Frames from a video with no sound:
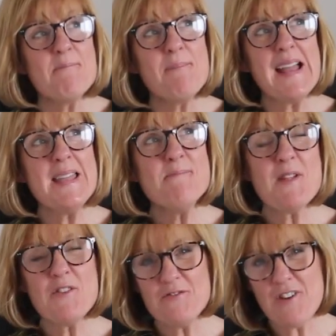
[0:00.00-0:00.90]
My
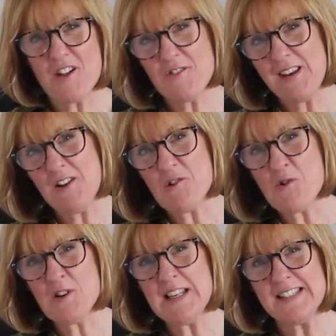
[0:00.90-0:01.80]
mother and father in
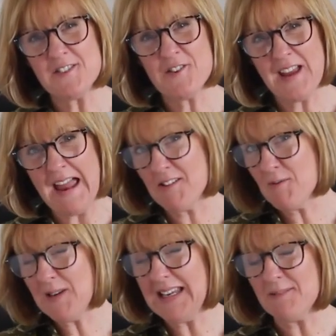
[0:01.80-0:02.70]
law, Linda and Kerry
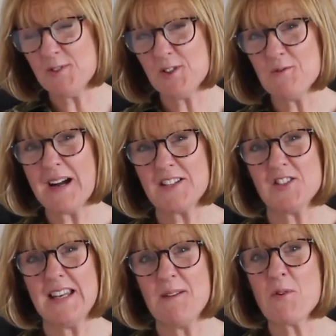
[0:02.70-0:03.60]
Williams, who
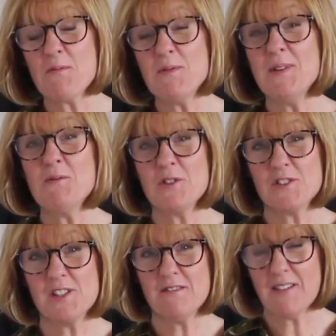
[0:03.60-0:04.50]
actually are probably
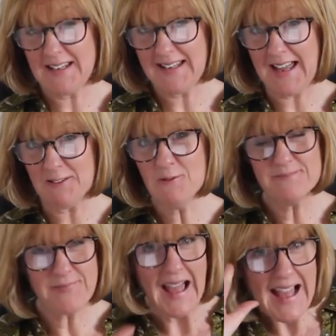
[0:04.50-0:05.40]
watching right now.
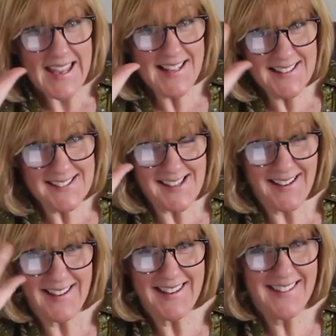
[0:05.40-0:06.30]
Hi, Linda.
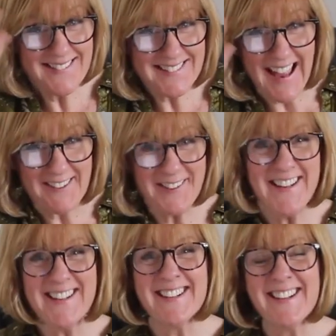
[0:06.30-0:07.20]
Hi, Kerry.